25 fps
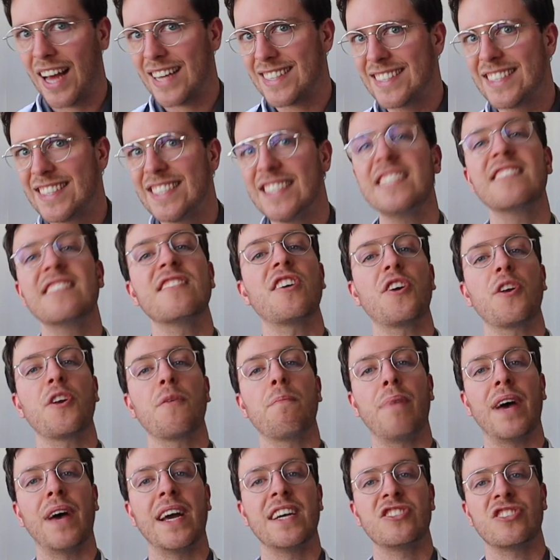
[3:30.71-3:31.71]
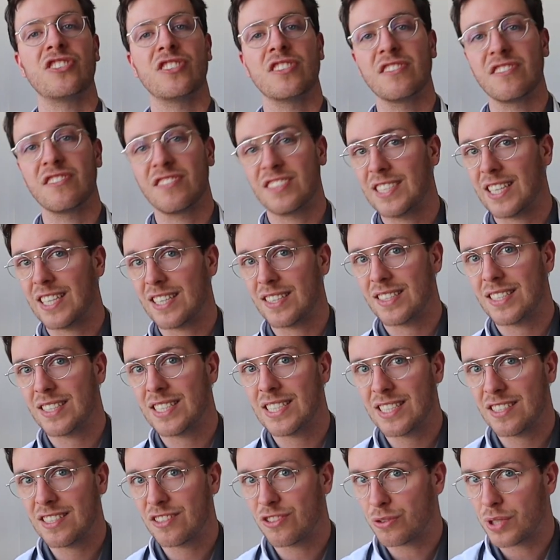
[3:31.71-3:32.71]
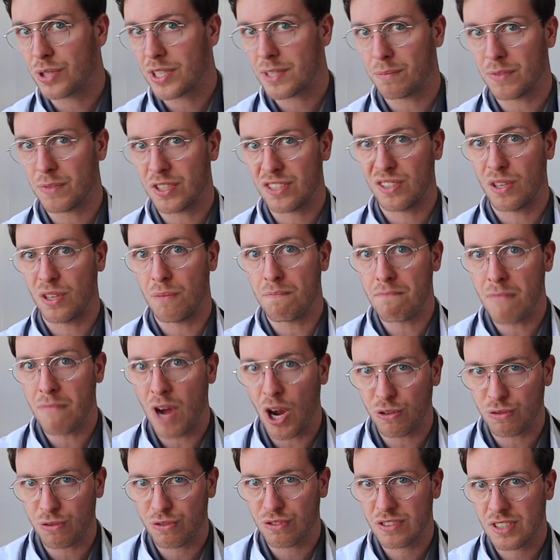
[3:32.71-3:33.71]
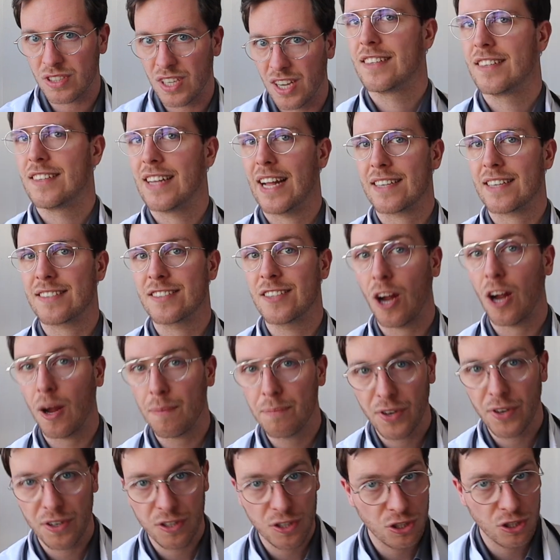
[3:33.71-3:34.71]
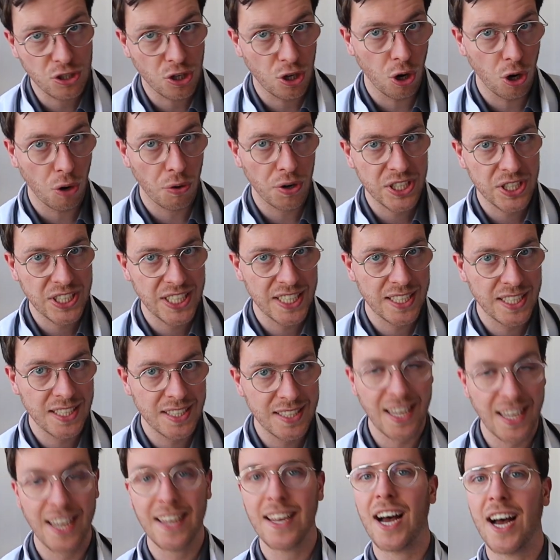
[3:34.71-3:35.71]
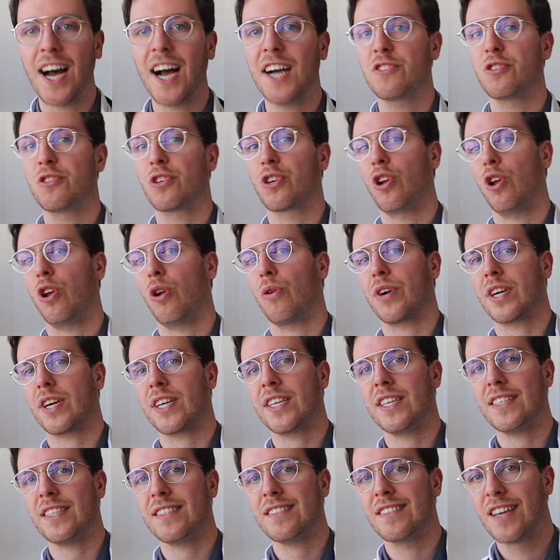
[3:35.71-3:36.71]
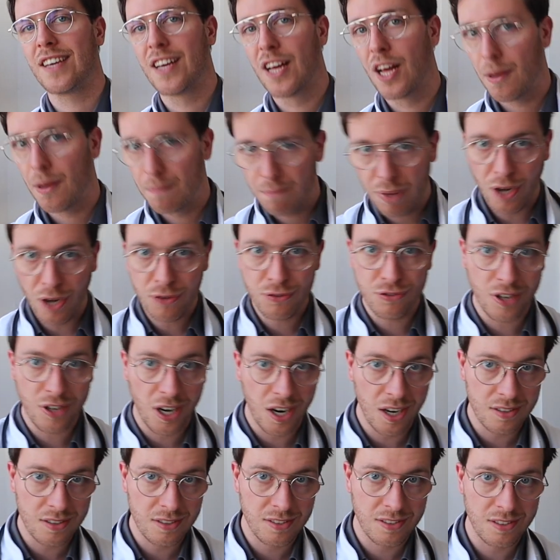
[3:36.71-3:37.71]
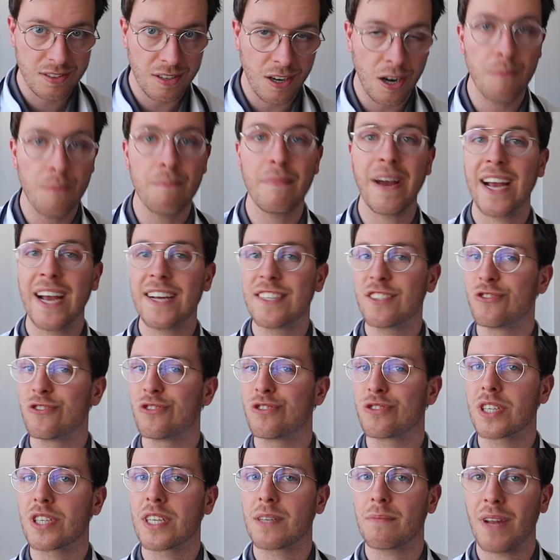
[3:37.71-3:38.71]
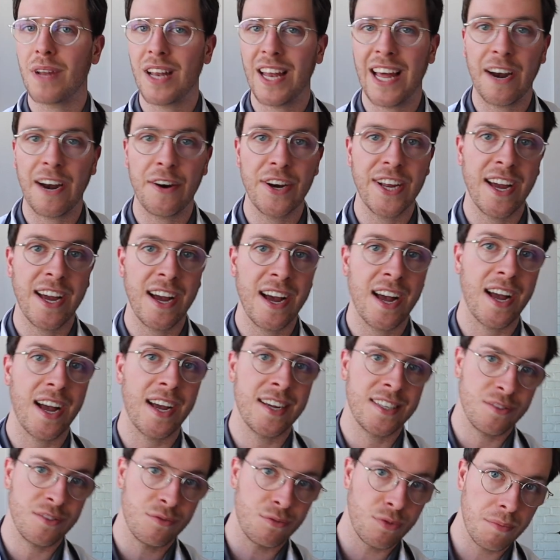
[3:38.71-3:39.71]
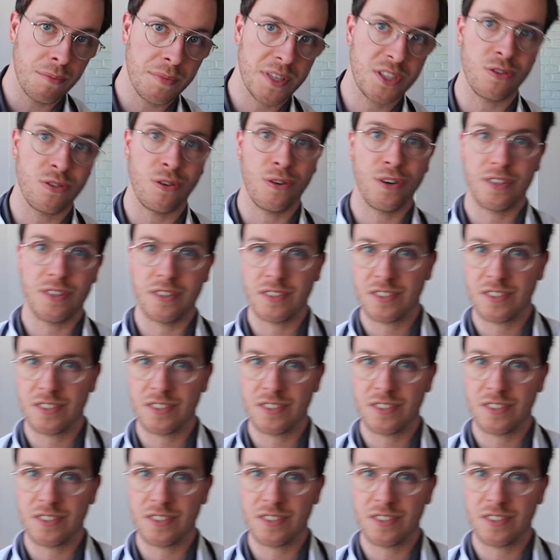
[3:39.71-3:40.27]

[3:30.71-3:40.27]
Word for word: and these are the patients that need treatment the most. Next up there is chloroquine and hydrochloroquine. Both drugs are made to treat malaria and rheumatoid